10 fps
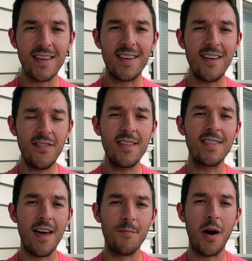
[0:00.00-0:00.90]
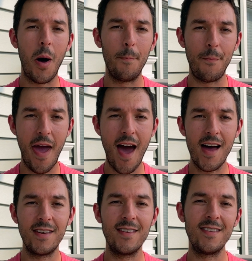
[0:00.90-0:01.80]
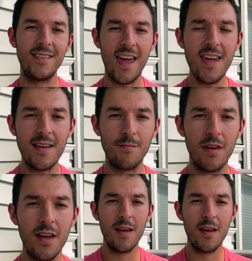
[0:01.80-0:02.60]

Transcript: giving them a bad name